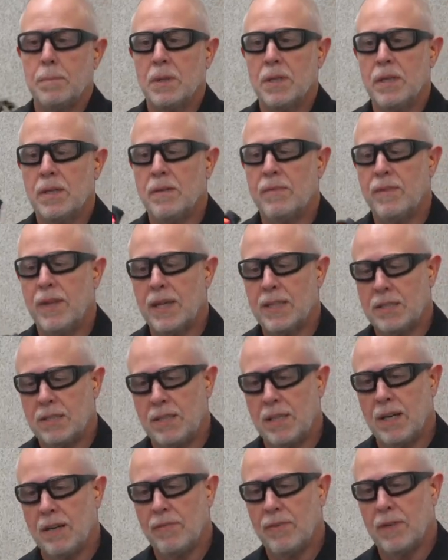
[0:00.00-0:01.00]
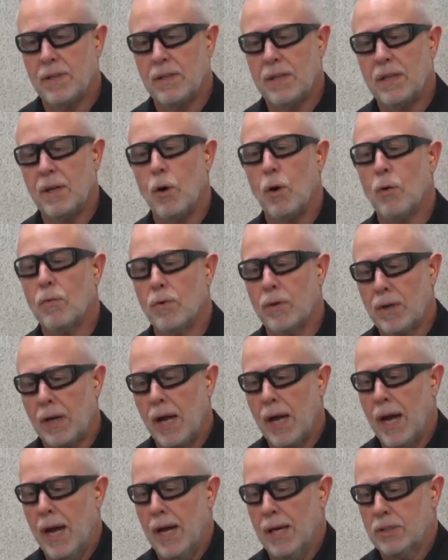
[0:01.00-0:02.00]
I believe that's definitely
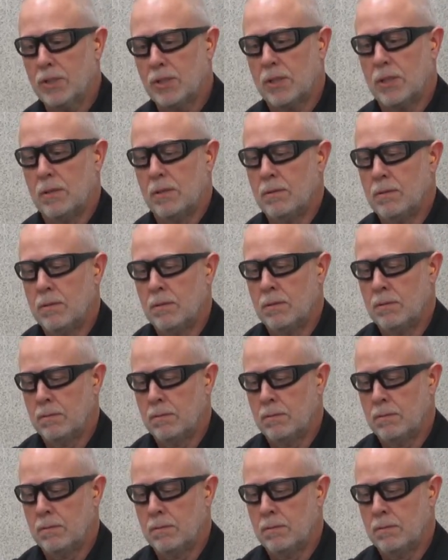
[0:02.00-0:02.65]
overgassed.